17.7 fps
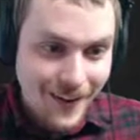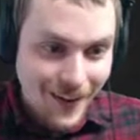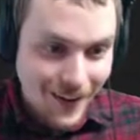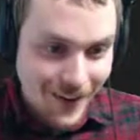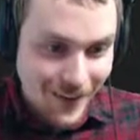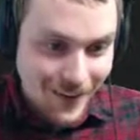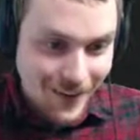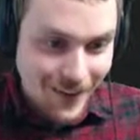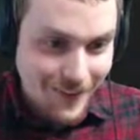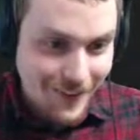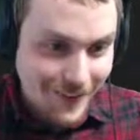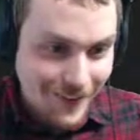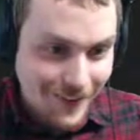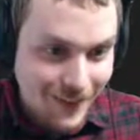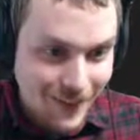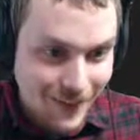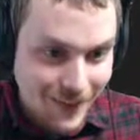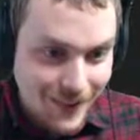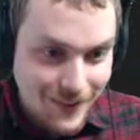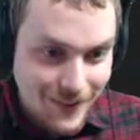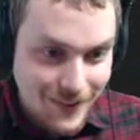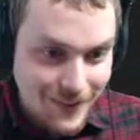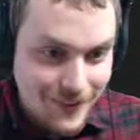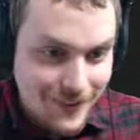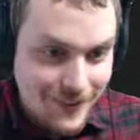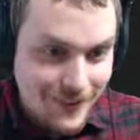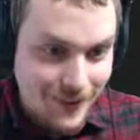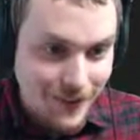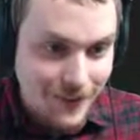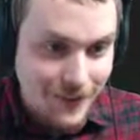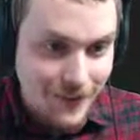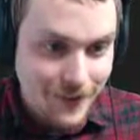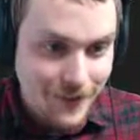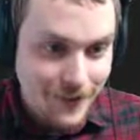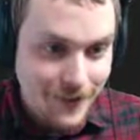Uh, okay.
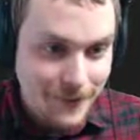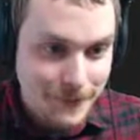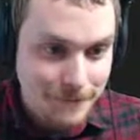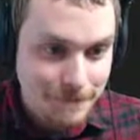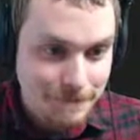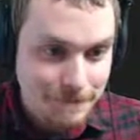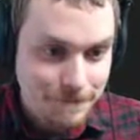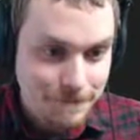Um,